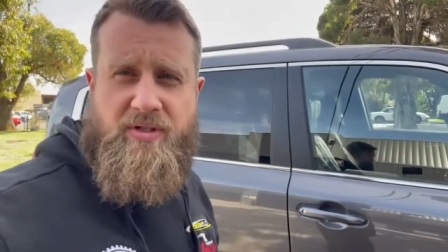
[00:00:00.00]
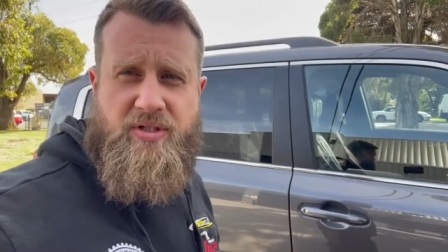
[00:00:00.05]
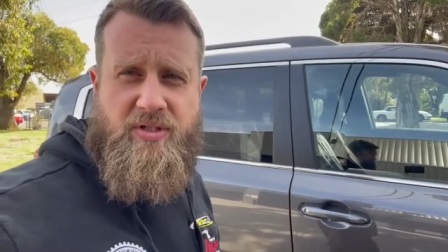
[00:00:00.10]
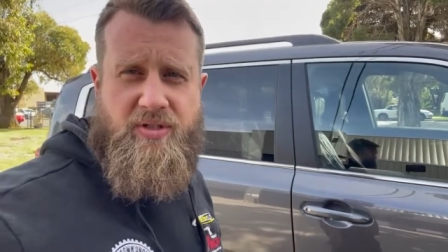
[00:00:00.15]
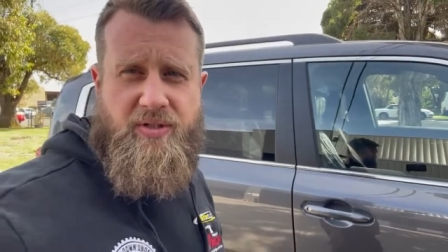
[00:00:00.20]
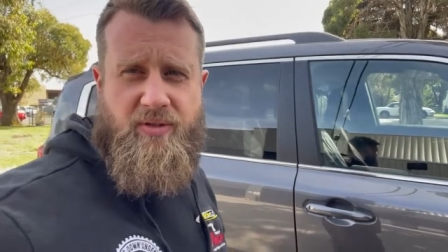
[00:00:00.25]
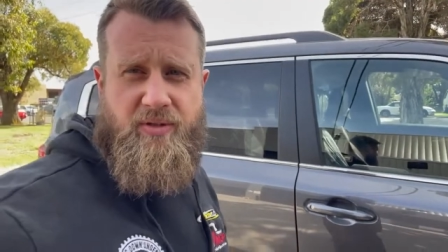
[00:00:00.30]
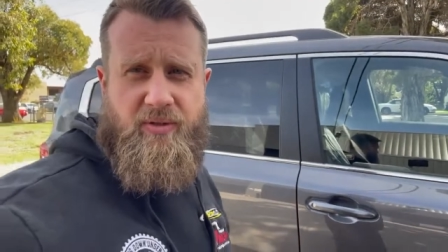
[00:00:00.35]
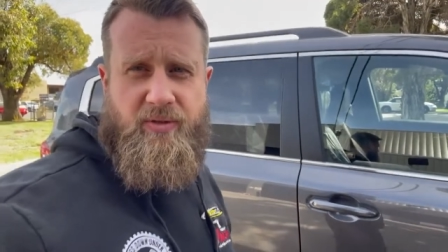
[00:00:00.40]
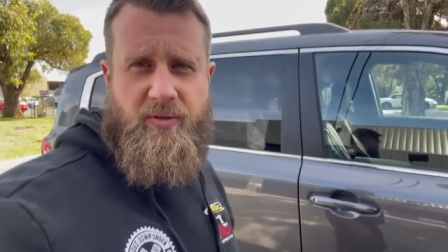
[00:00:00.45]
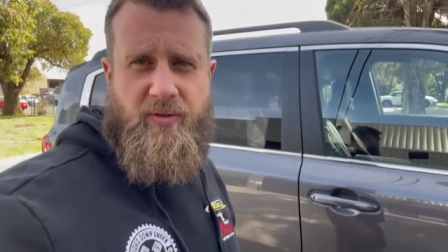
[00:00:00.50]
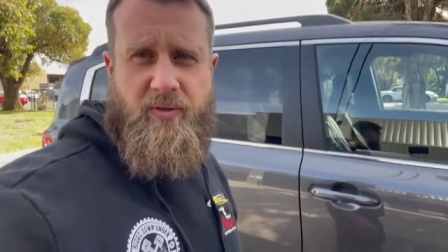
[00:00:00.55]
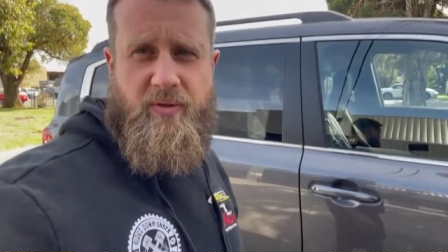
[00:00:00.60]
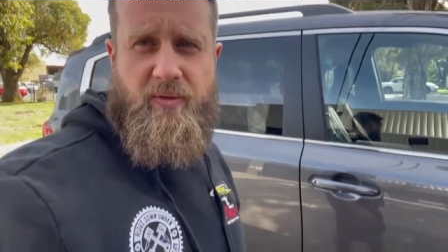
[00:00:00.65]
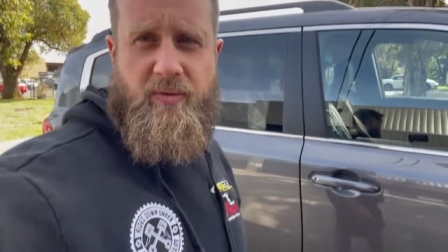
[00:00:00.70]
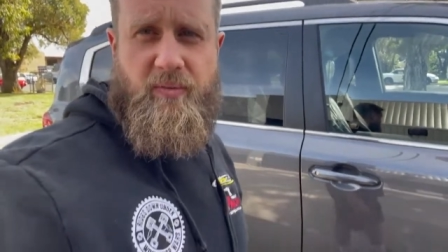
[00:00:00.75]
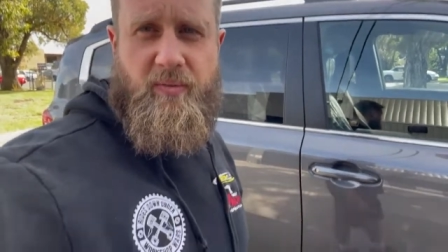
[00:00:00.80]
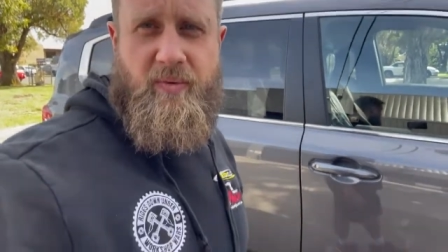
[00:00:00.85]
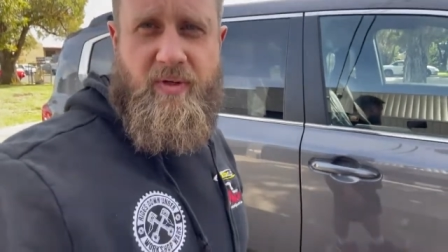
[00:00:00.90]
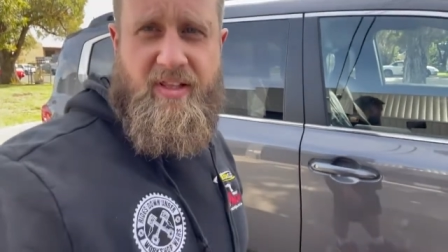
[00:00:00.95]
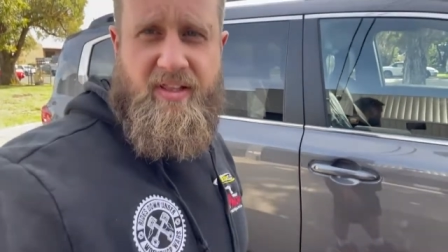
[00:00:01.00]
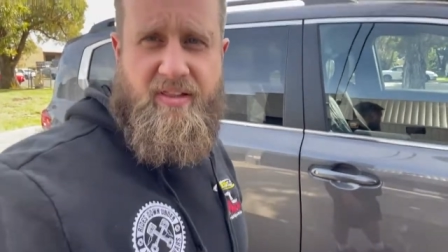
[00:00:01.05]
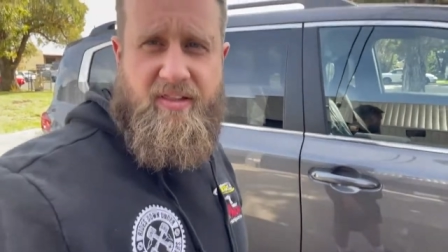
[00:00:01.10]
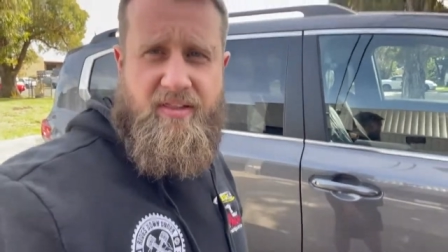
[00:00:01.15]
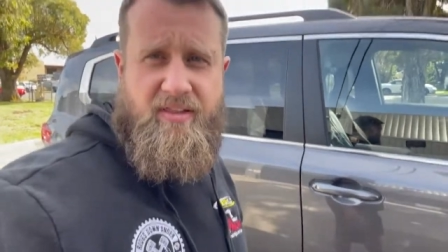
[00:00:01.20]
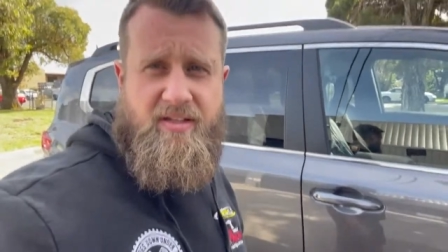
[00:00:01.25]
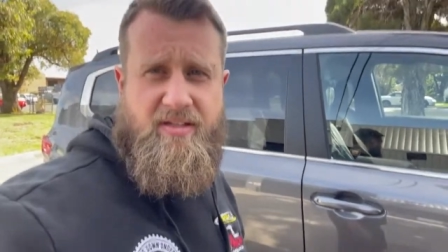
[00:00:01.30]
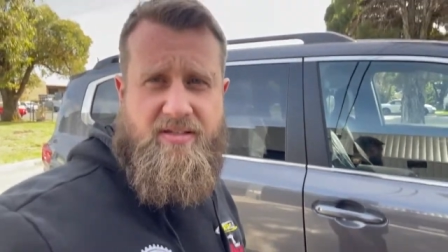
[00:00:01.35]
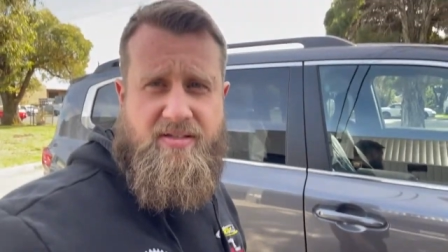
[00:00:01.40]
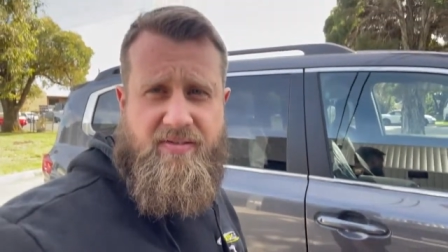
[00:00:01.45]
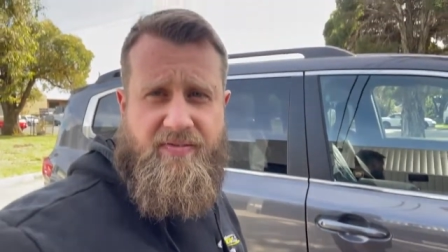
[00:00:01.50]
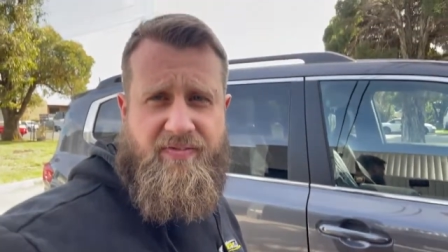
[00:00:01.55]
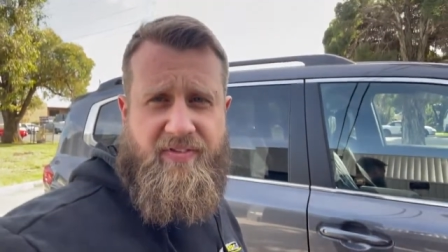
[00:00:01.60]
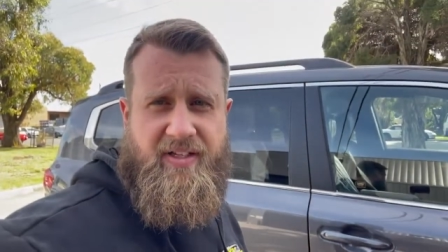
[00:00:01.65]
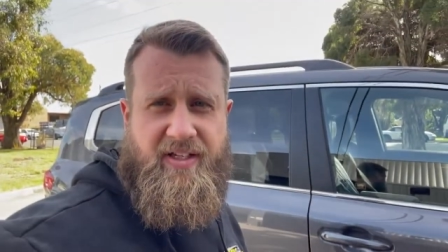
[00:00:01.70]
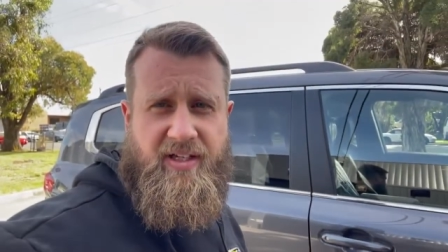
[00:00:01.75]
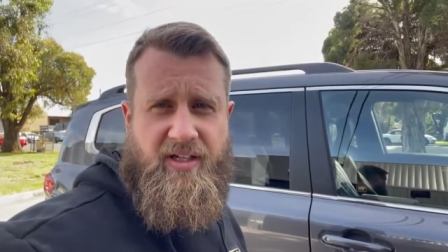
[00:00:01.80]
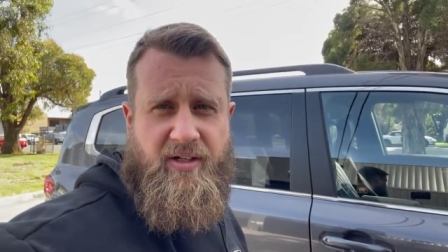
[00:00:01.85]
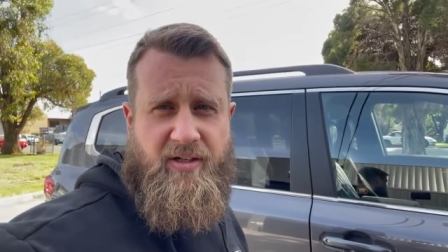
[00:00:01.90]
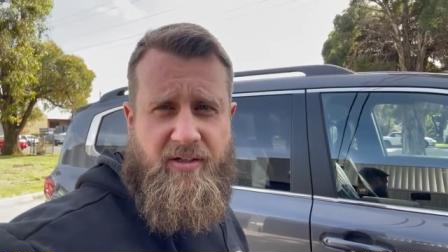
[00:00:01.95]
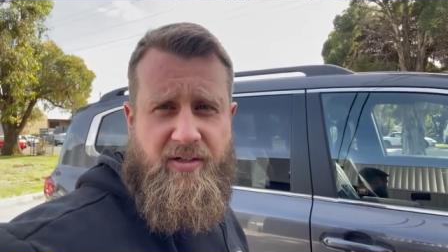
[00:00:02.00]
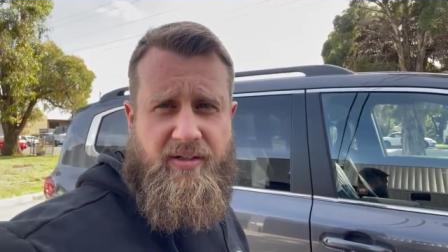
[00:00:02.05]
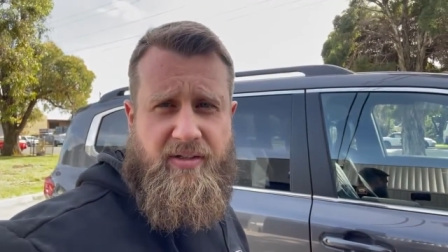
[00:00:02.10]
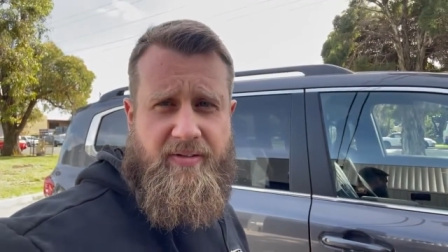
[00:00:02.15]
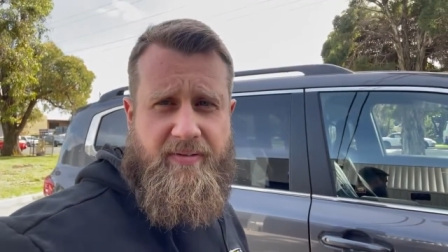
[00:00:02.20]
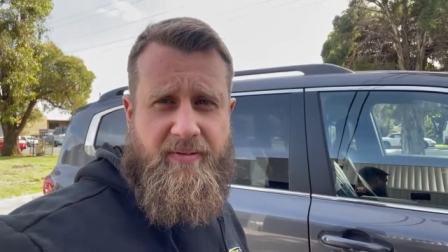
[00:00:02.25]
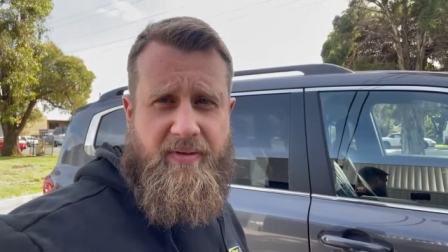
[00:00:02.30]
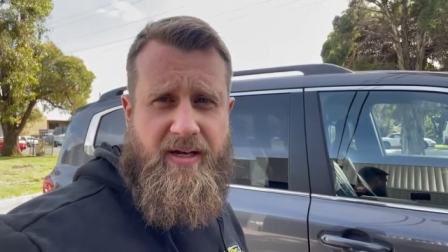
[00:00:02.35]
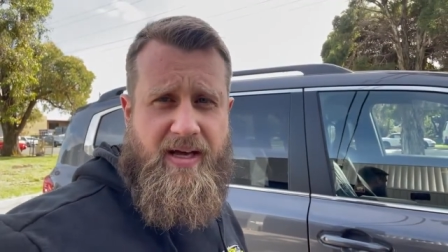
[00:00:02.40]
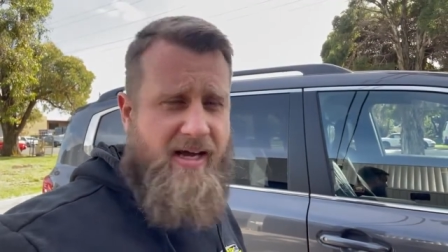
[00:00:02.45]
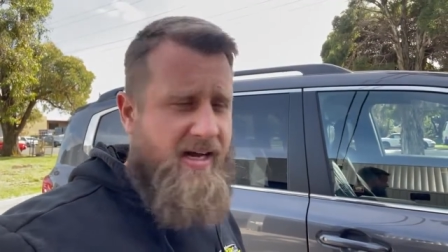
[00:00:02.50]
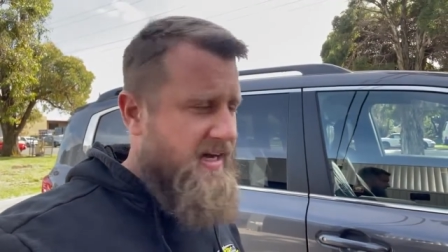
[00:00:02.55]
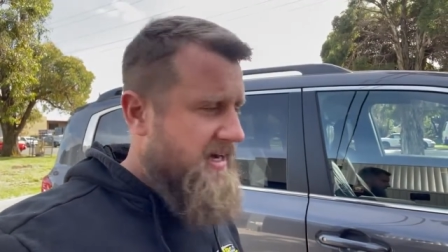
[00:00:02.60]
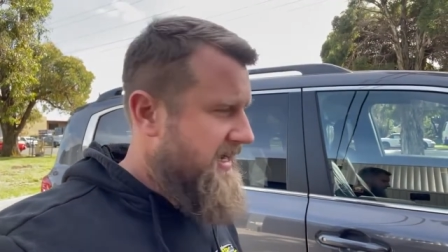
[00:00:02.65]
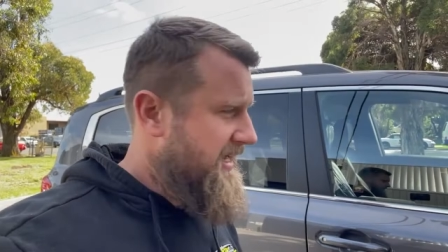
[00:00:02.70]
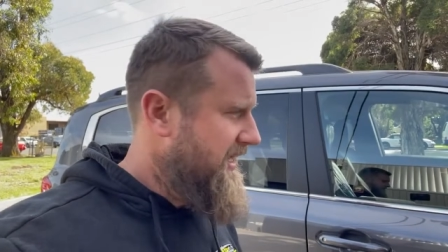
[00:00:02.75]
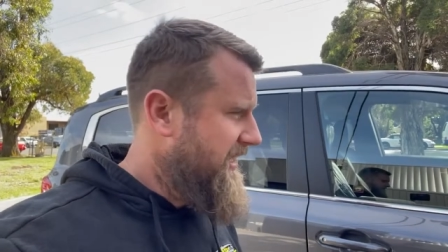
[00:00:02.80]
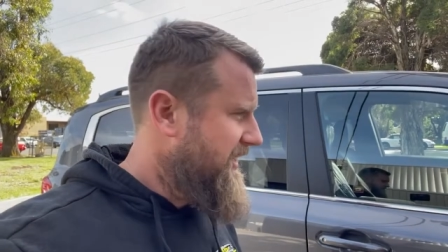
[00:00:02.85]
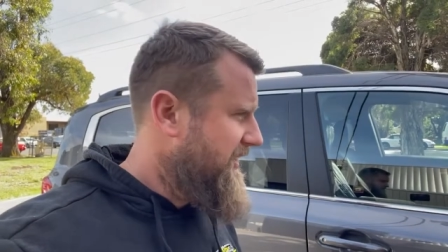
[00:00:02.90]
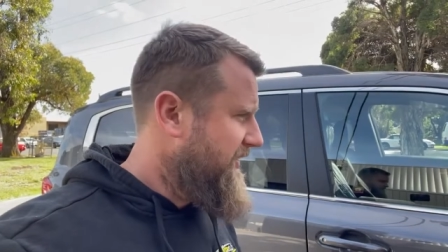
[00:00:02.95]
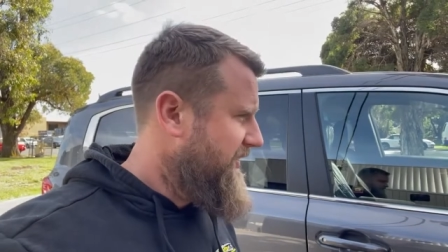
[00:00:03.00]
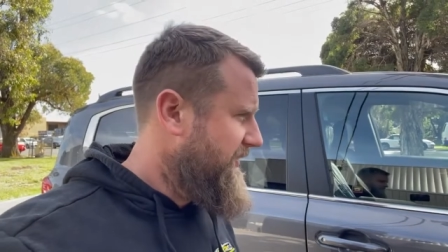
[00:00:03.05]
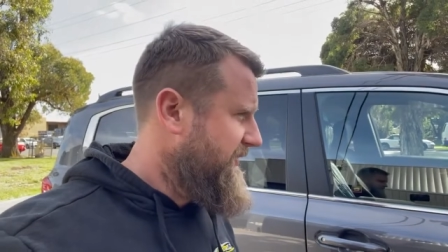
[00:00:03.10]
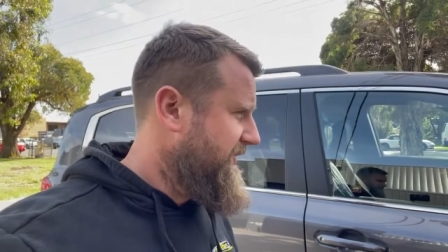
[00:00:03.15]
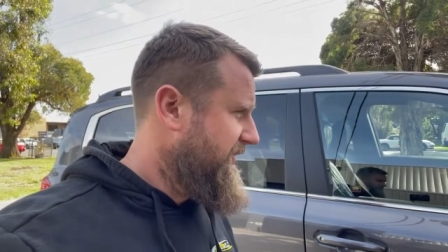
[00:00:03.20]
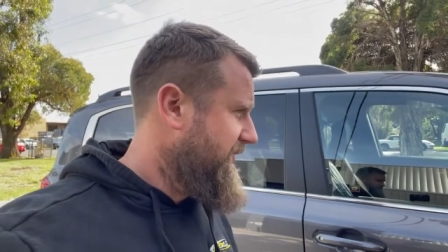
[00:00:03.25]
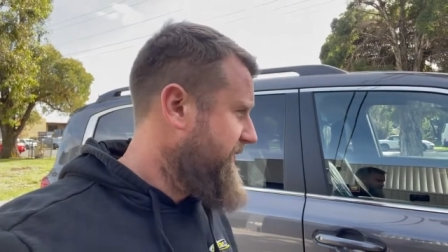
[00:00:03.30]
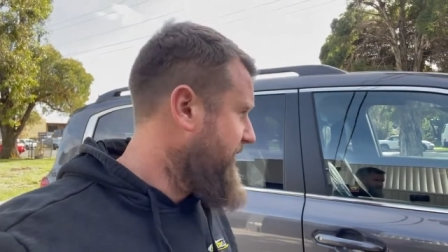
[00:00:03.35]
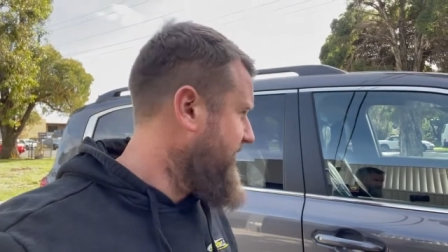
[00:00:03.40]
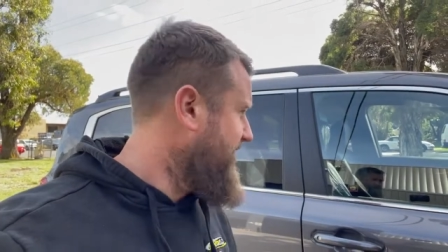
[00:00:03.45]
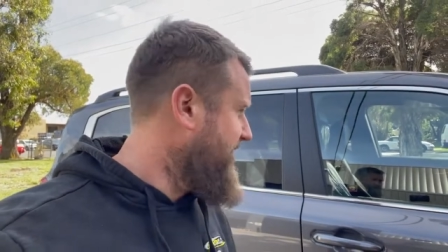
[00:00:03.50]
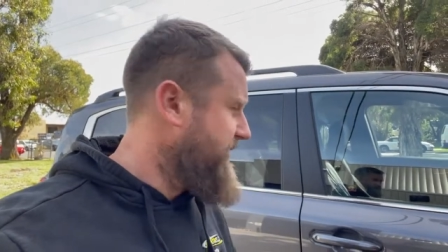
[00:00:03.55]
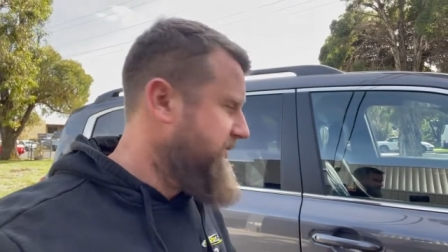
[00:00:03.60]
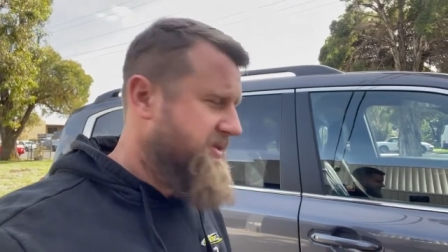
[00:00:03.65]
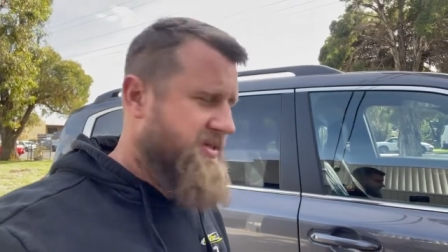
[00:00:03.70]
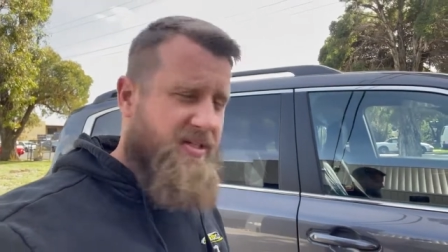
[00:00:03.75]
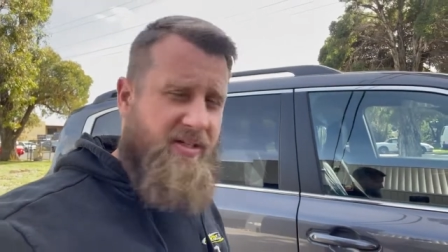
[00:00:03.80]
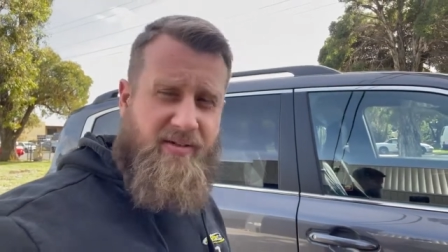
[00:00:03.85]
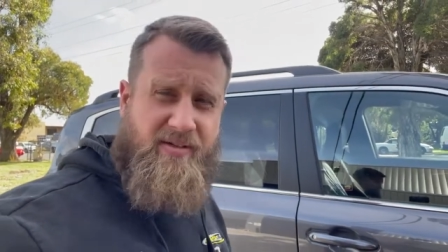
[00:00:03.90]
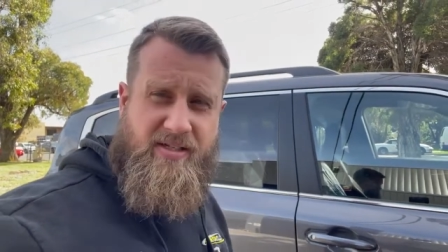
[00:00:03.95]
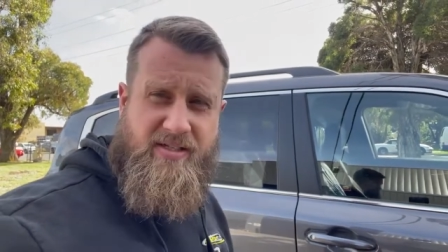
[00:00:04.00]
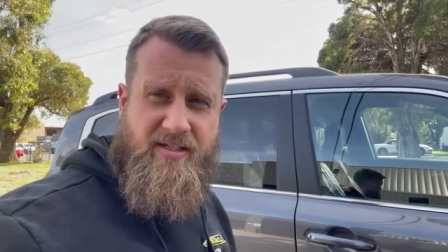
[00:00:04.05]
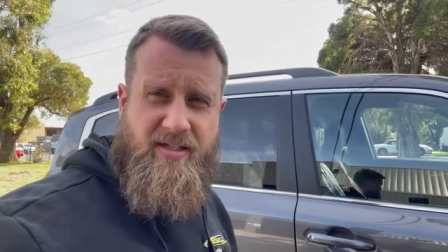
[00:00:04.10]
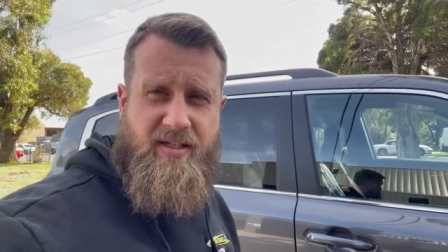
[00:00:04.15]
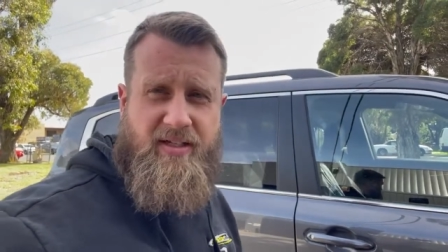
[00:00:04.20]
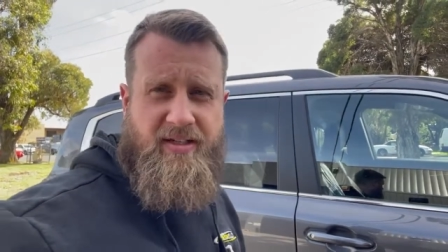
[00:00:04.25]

to do with this video uh, on the 300 series